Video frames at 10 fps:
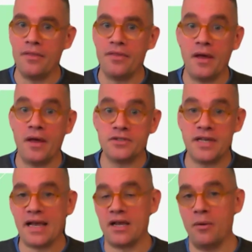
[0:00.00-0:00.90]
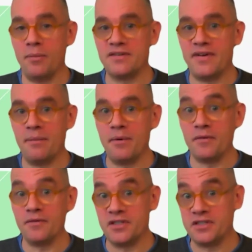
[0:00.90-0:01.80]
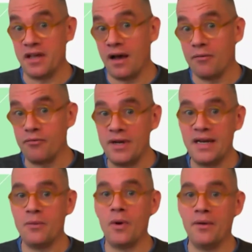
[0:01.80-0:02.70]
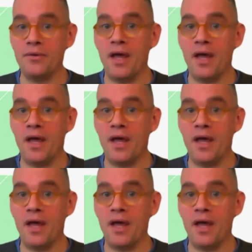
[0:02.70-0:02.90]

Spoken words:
those economic development officers that are really well